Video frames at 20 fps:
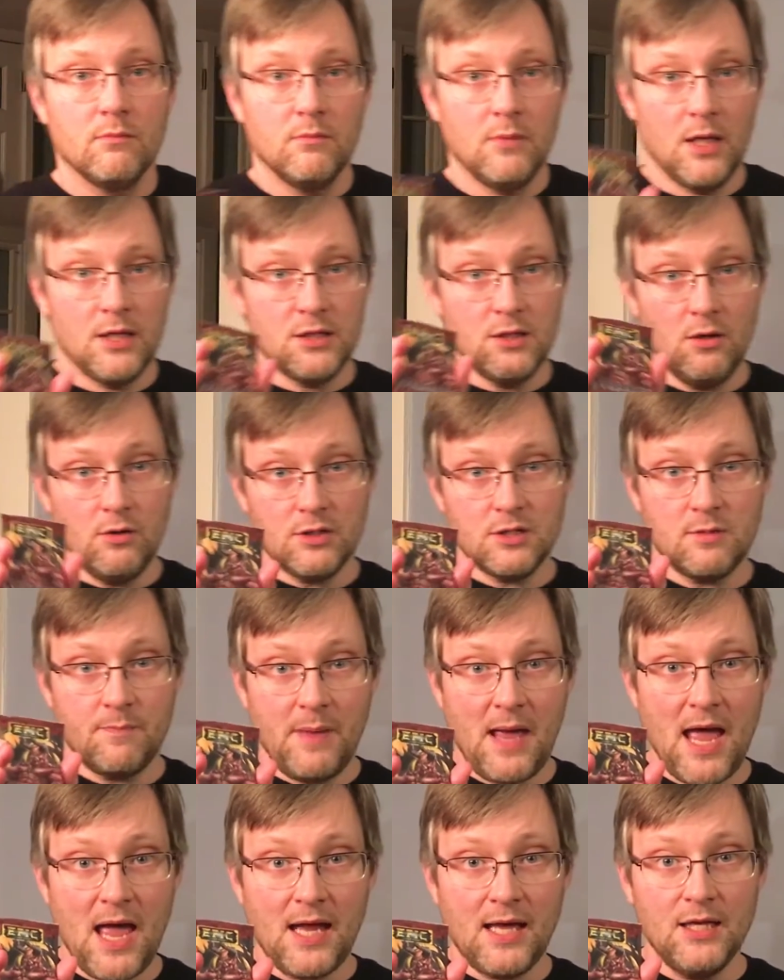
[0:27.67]
as you notice, the
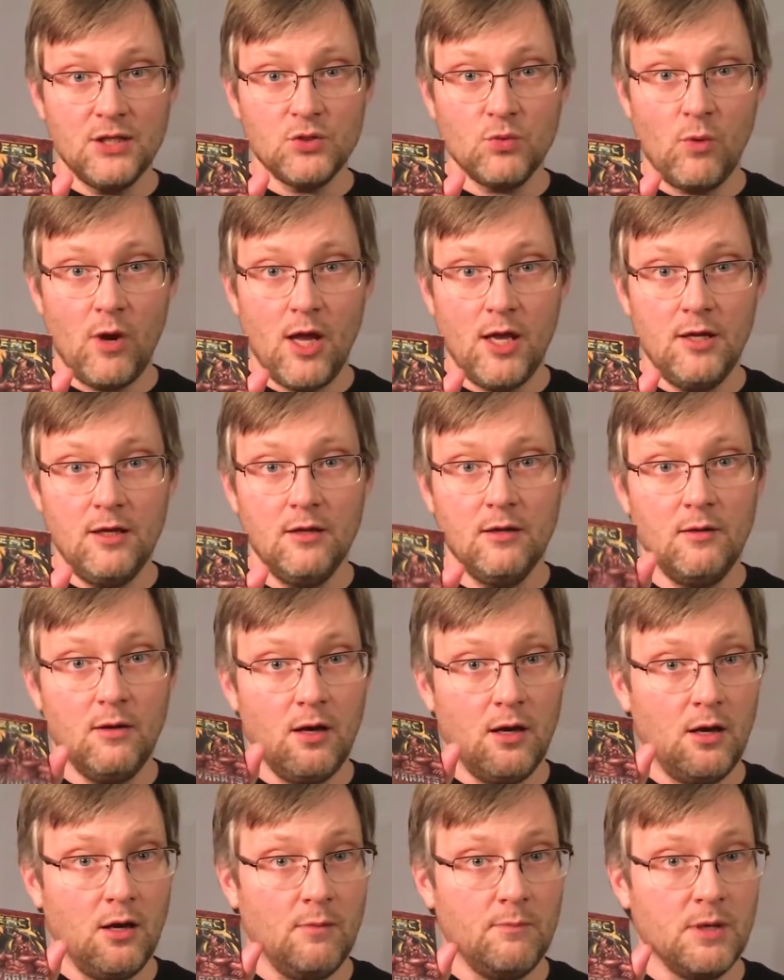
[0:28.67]
pack is red
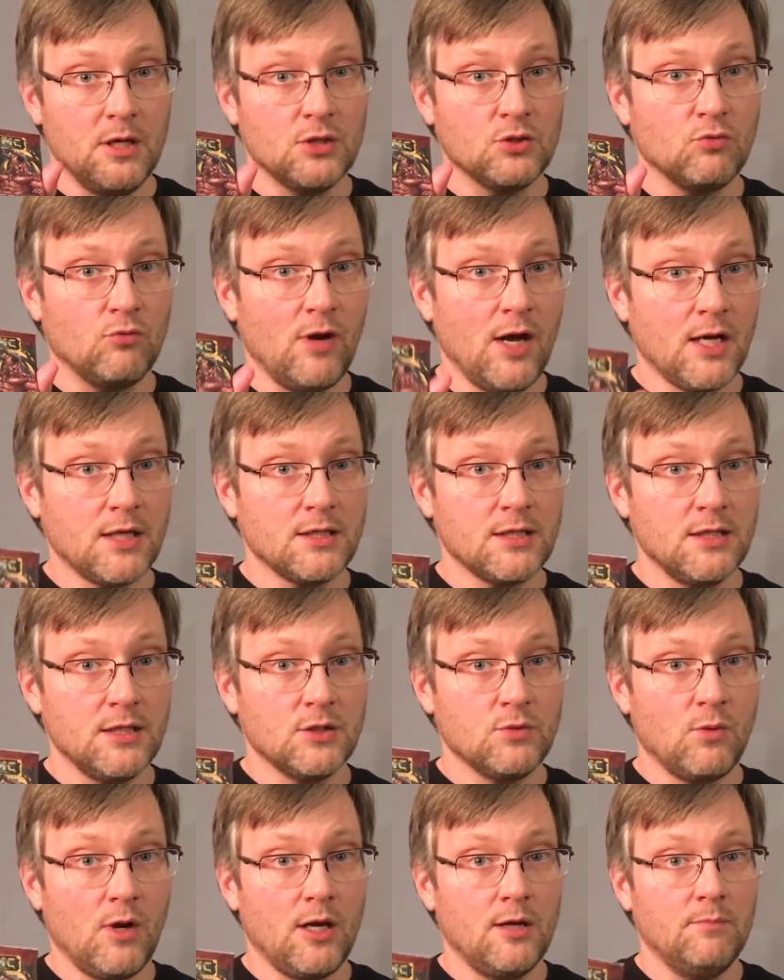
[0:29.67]
because Raxxa
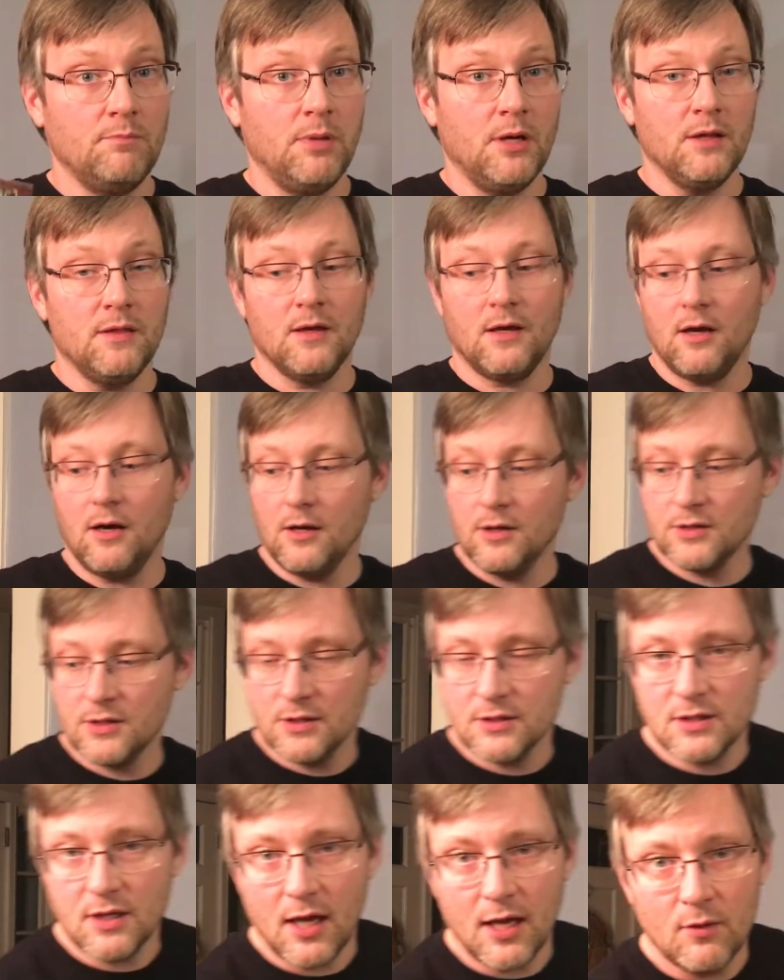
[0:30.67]
is red, but the cards
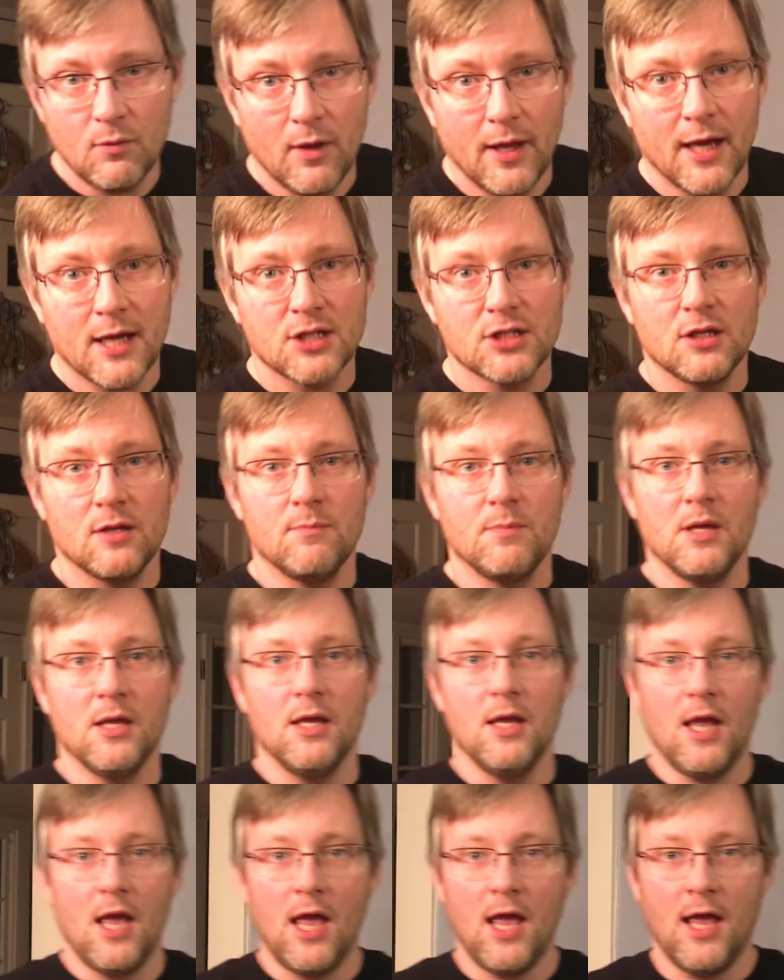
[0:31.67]
inside will actually
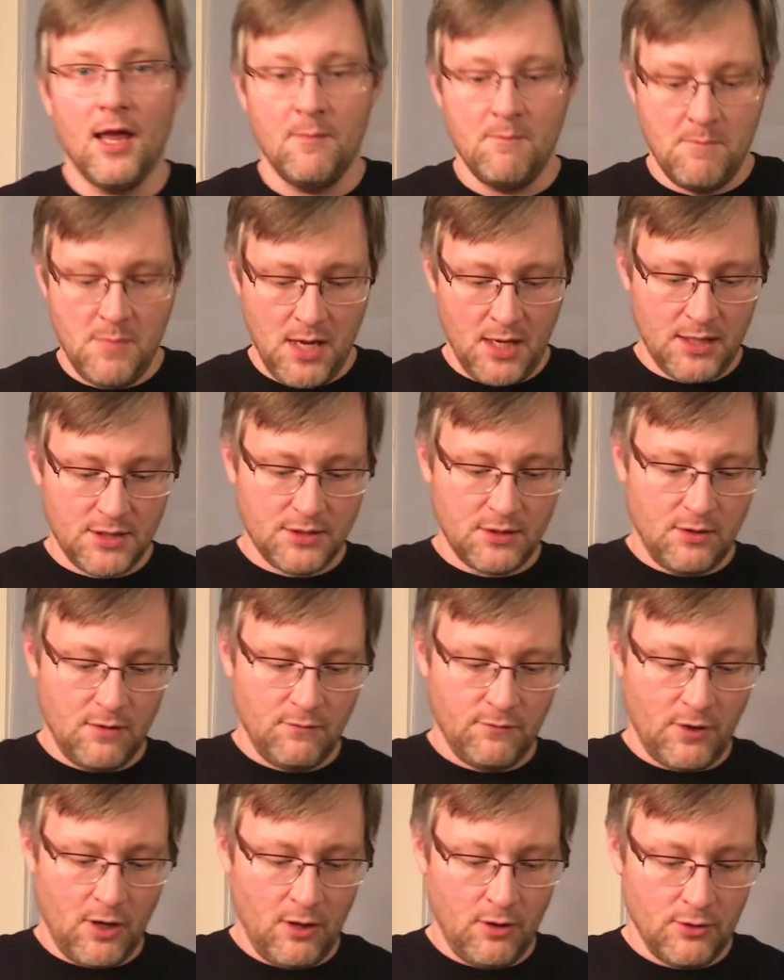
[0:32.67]
be a mix
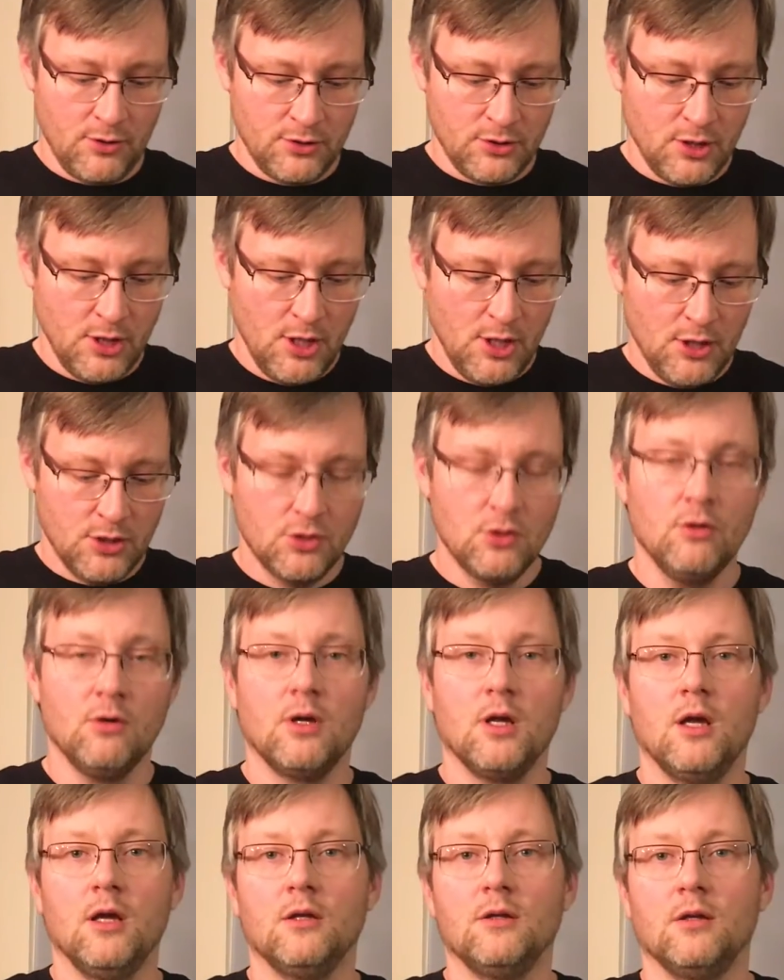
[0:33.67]
of colors. So you'll
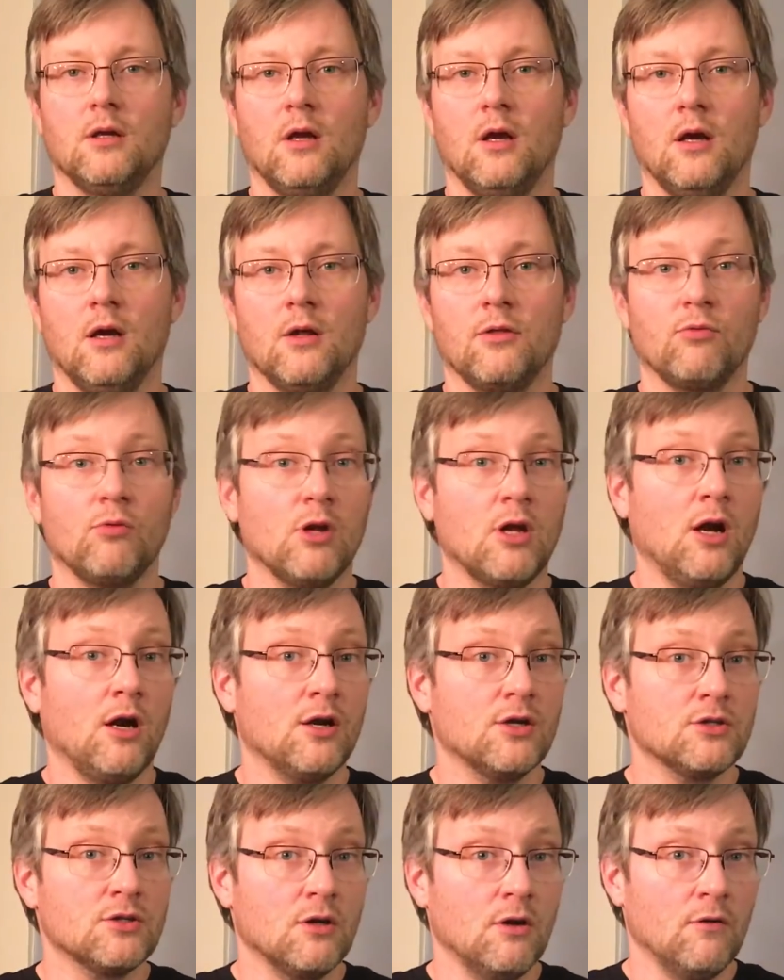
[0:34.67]
get 3
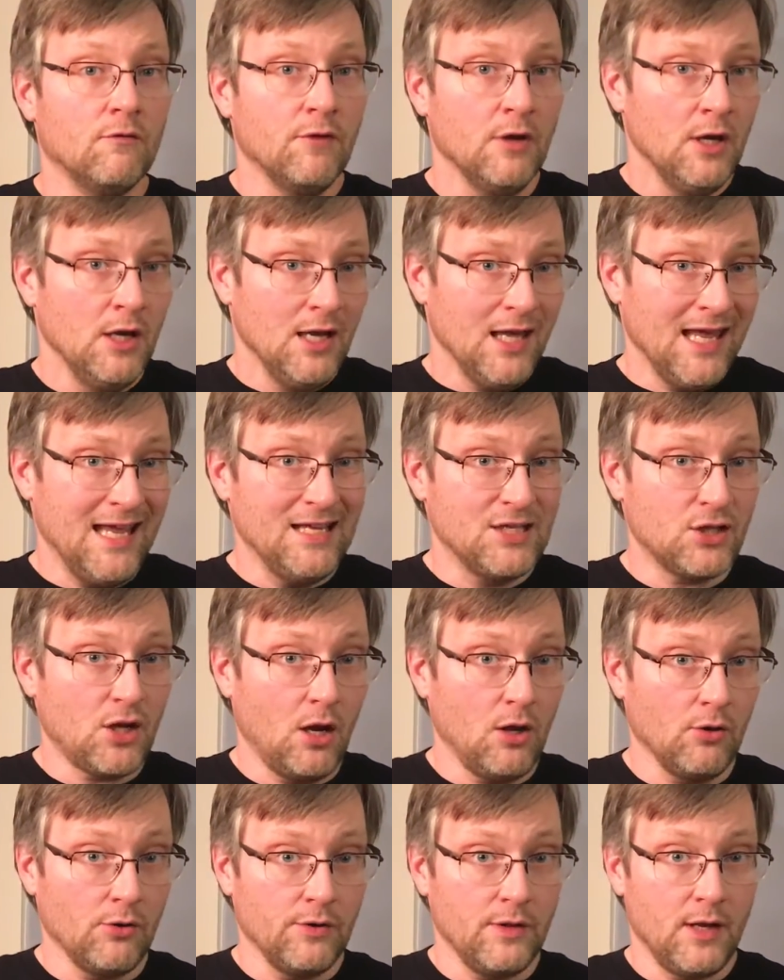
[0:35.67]
cards of each
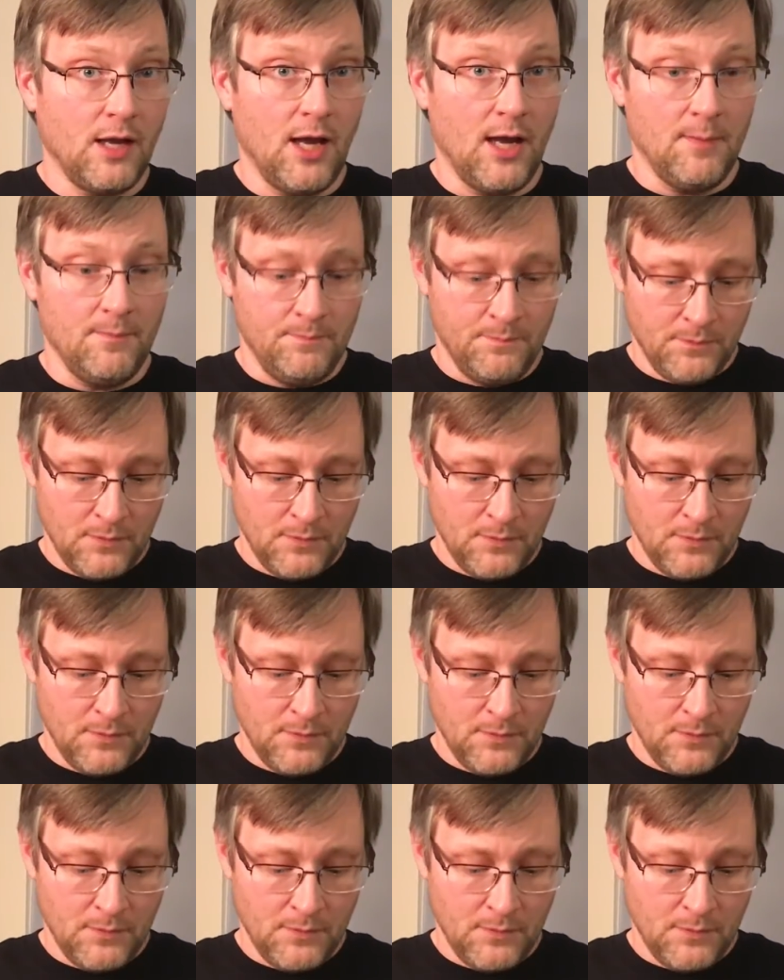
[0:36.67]
color in the game.